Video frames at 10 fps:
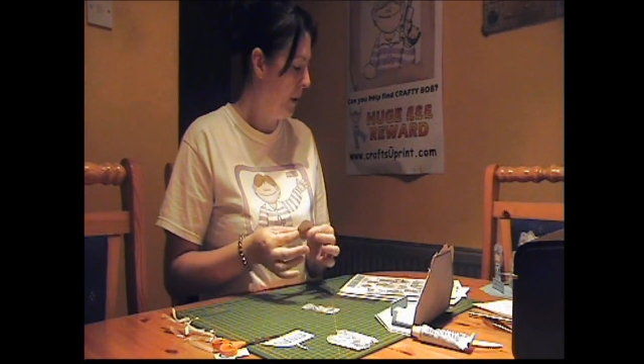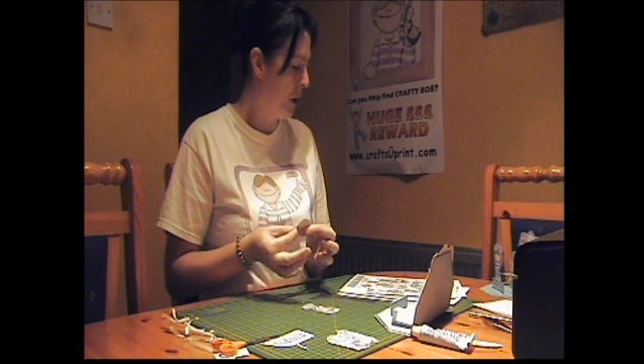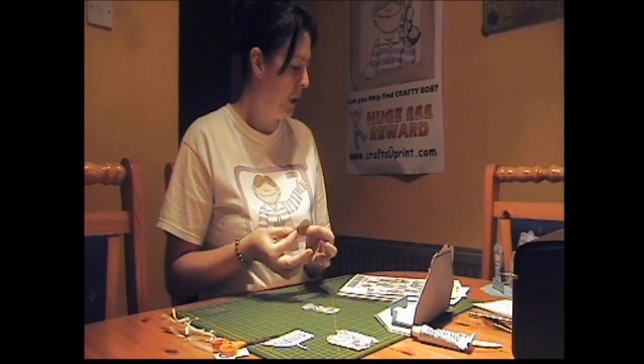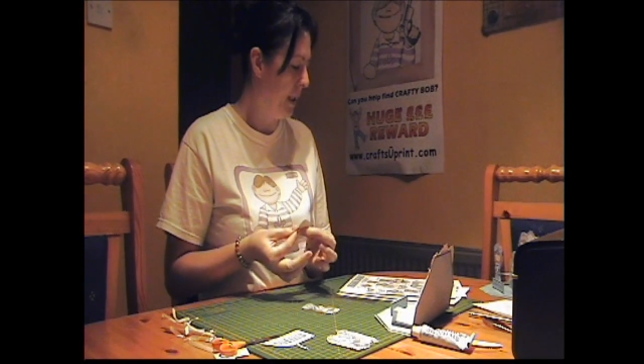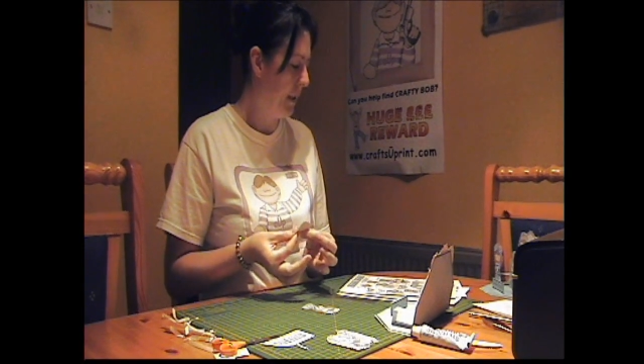
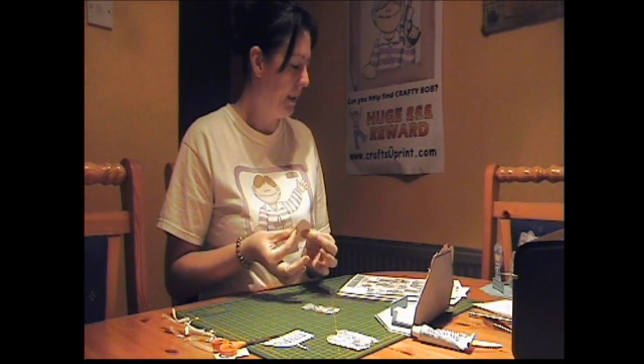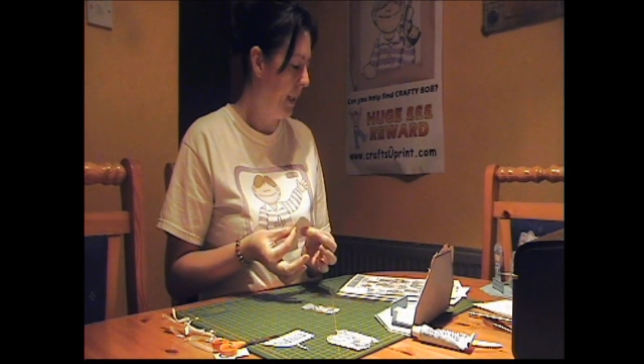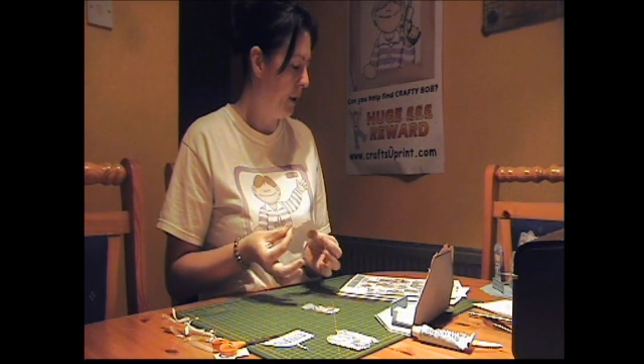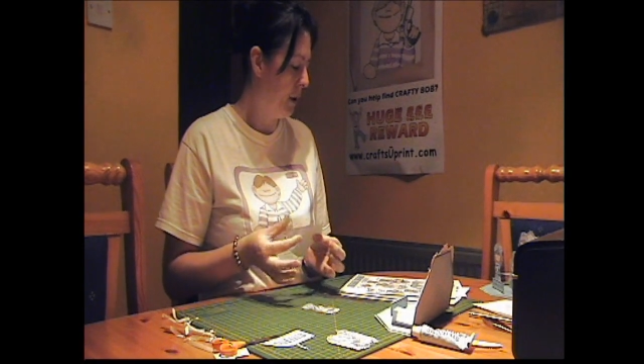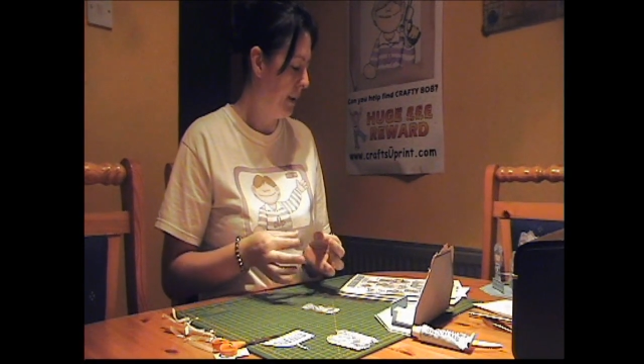the sheet
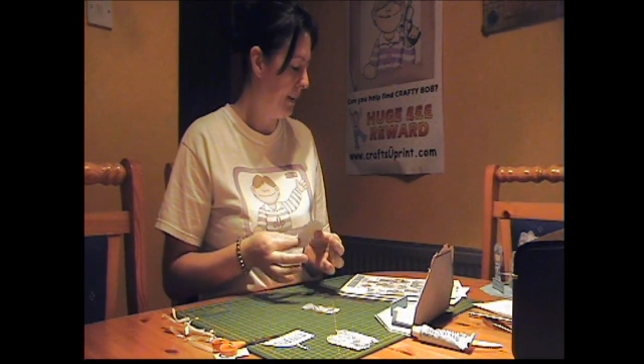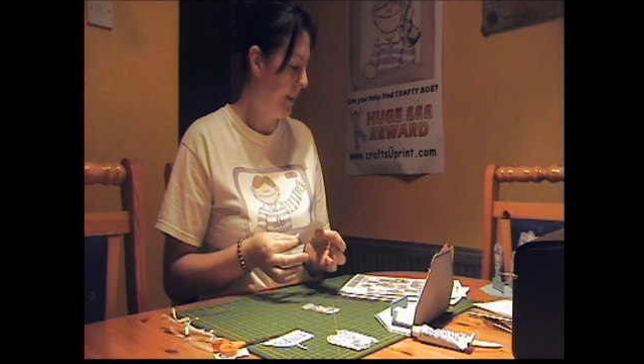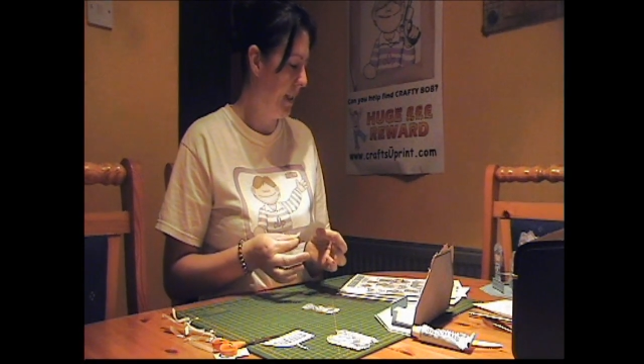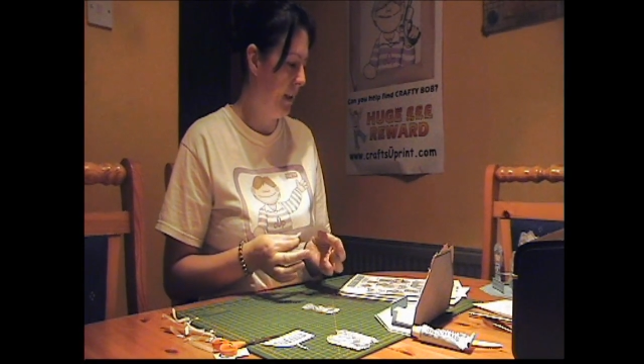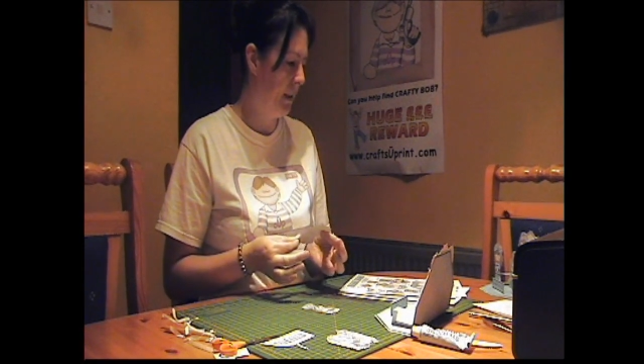it actually
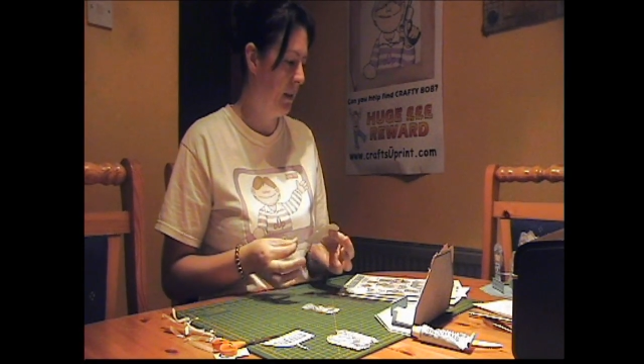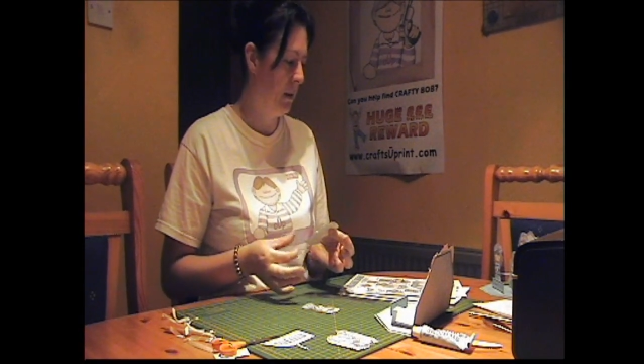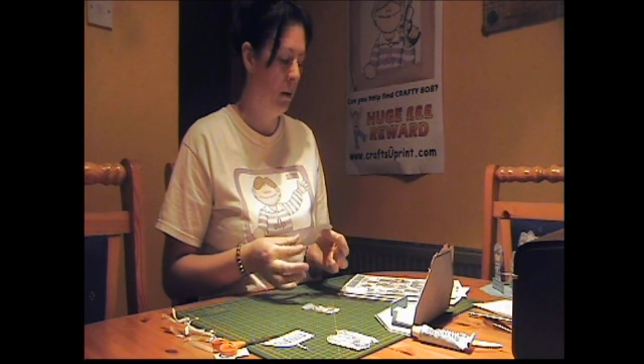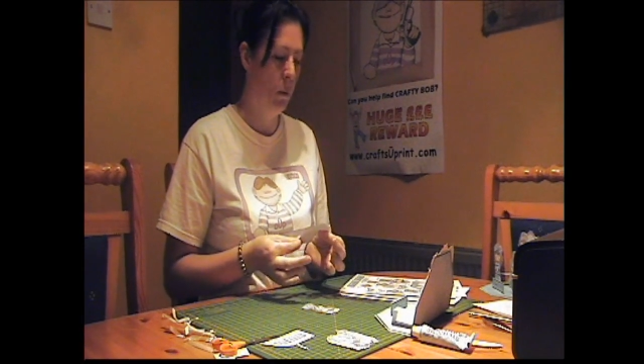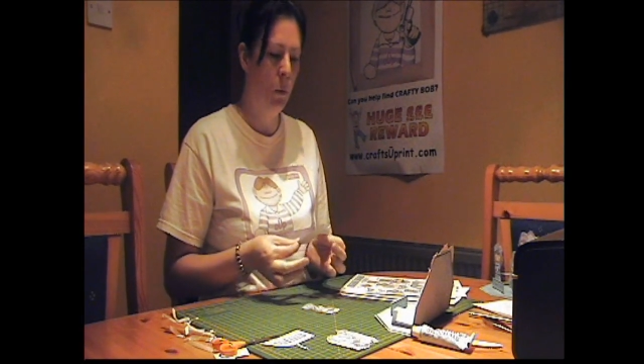
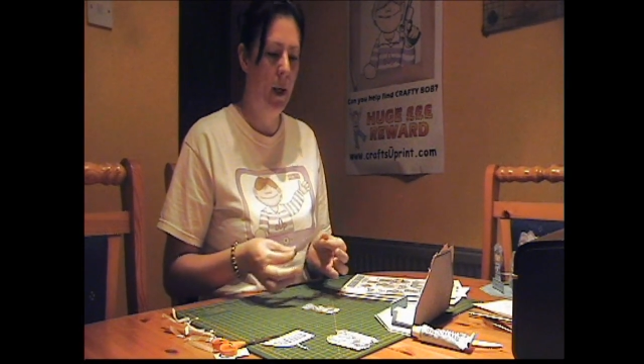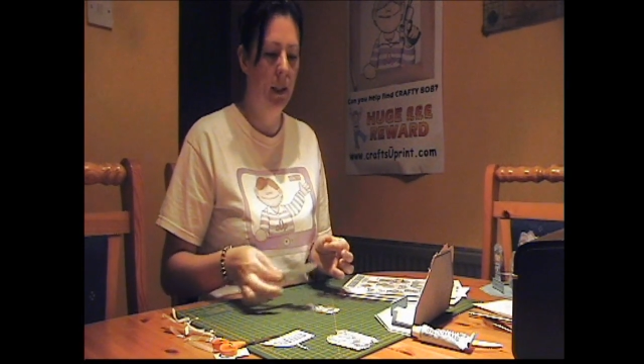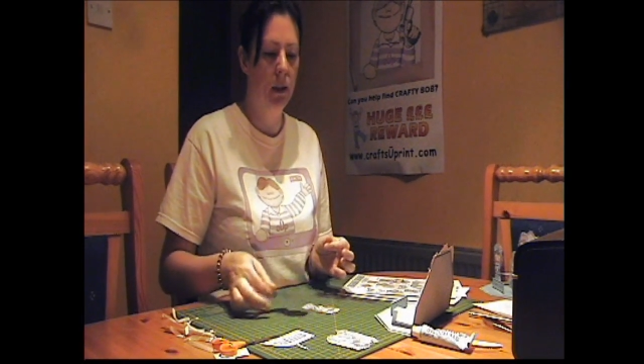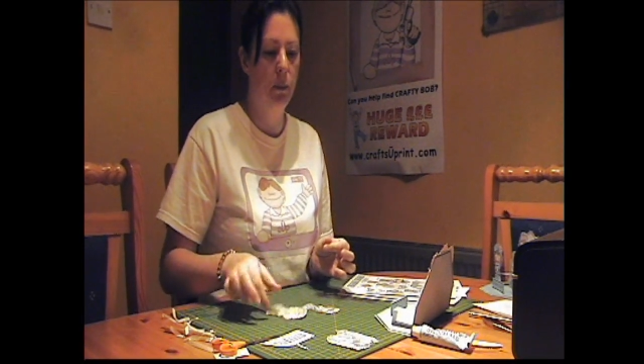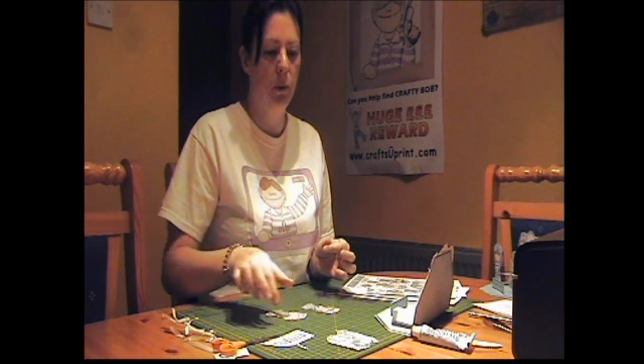says
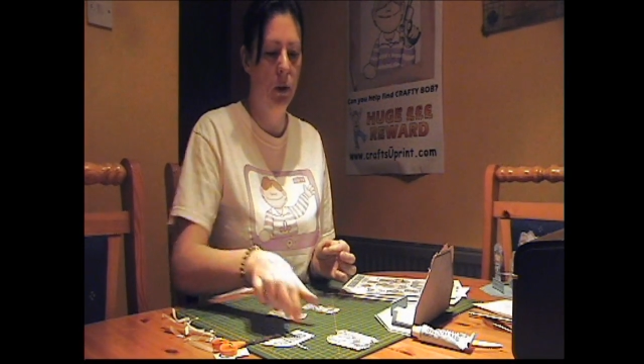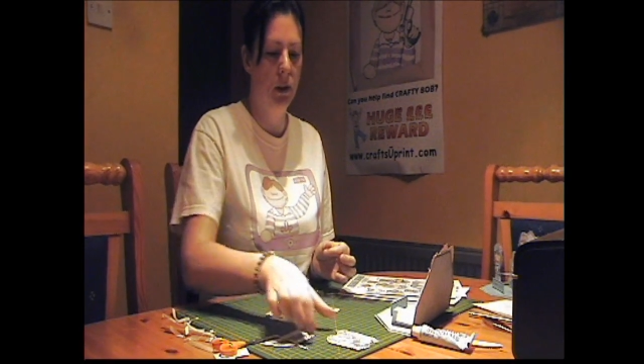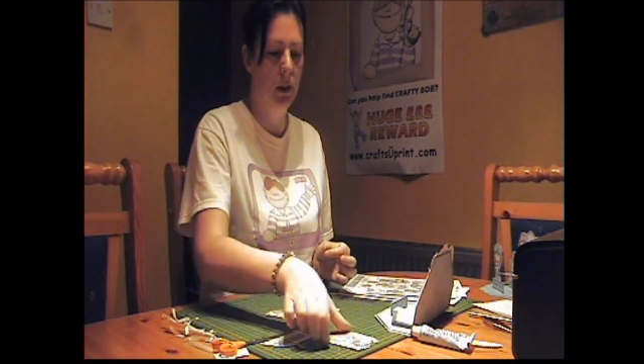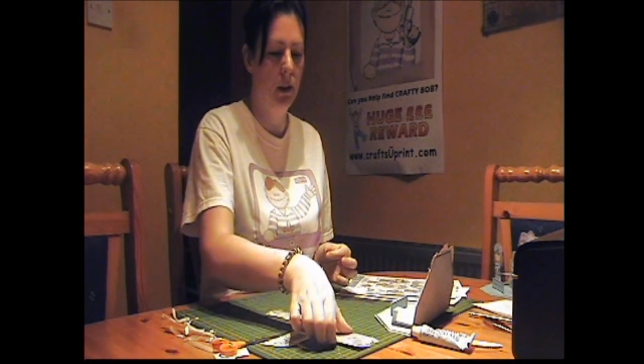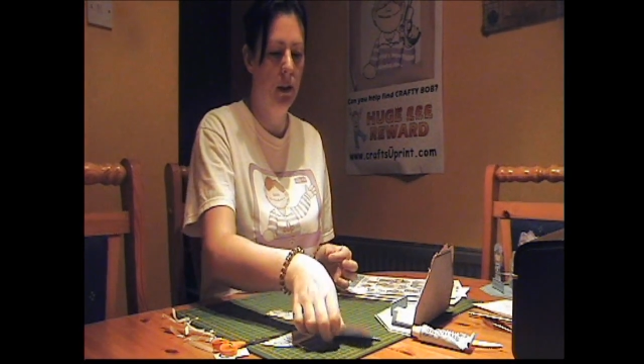where to
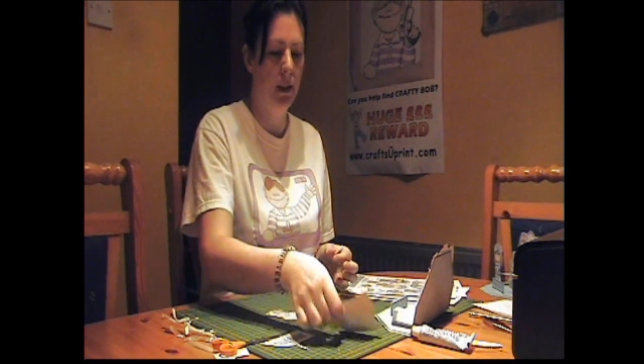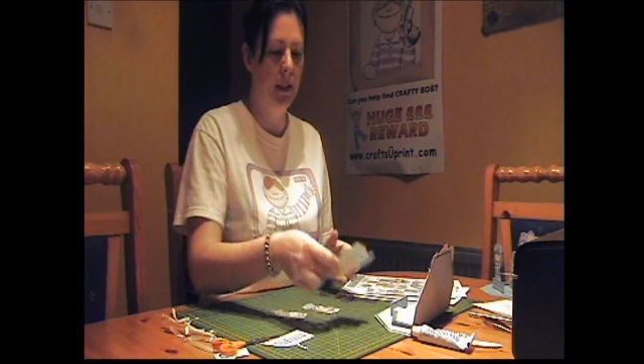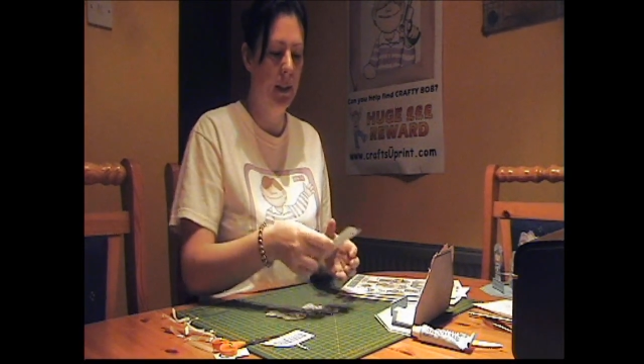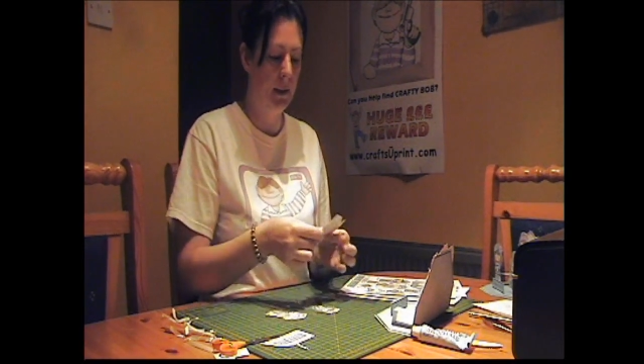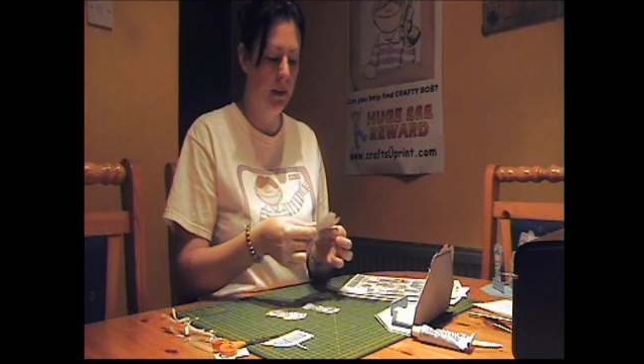put
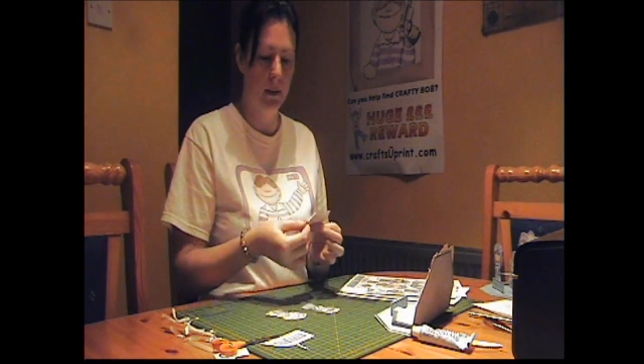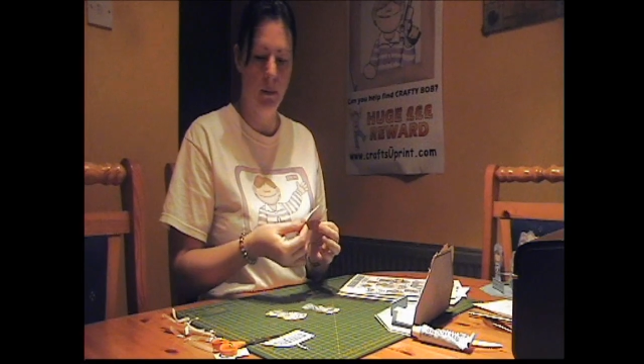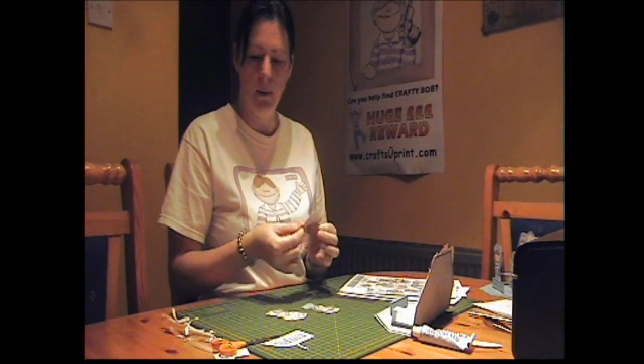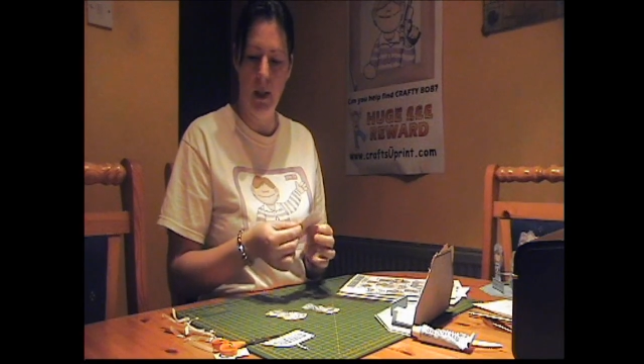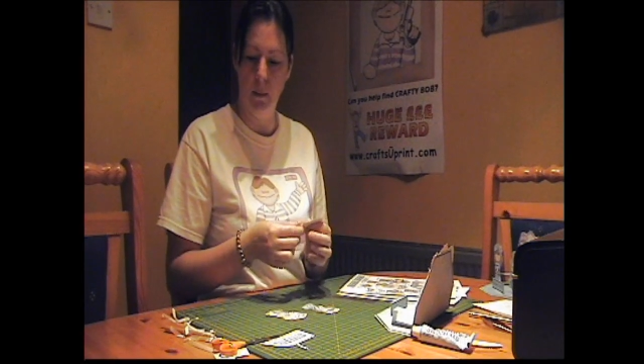
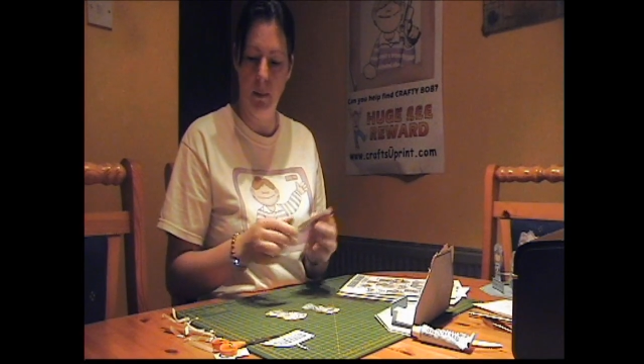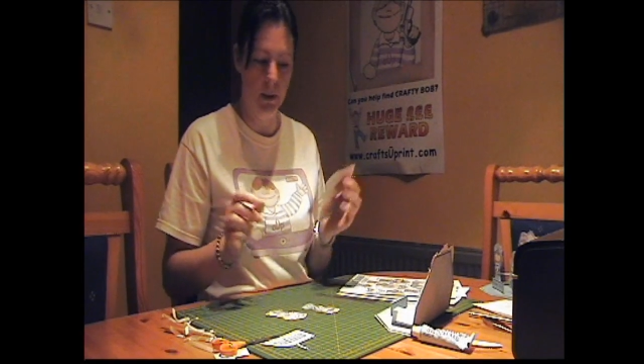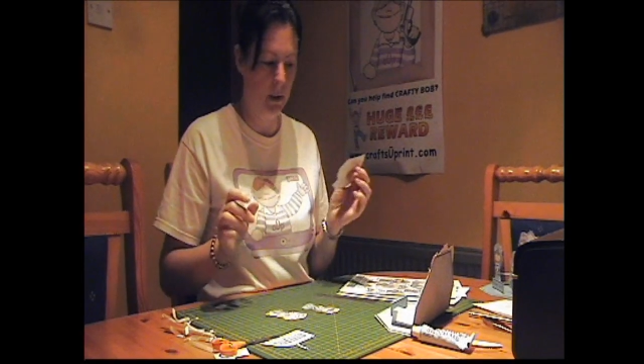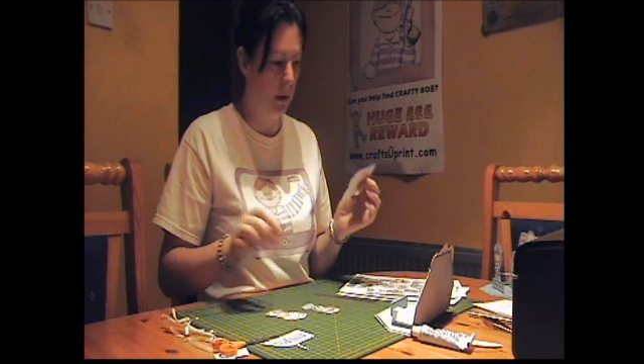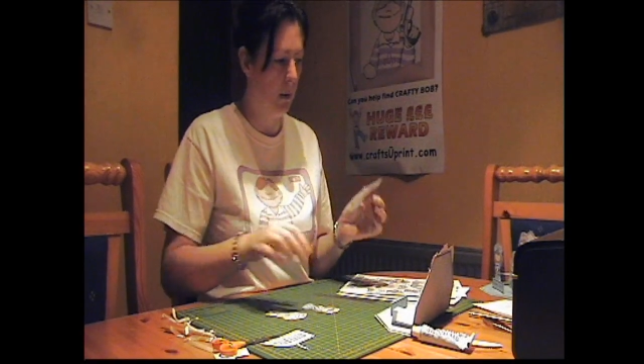these
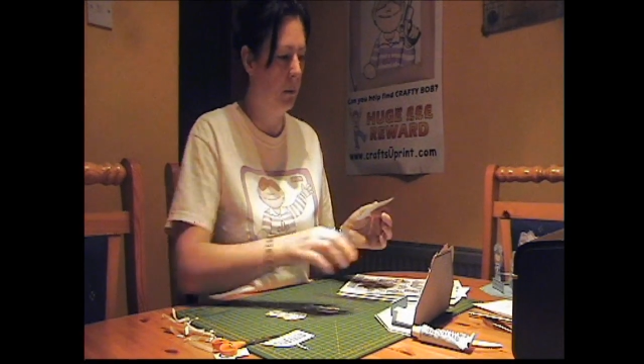elements.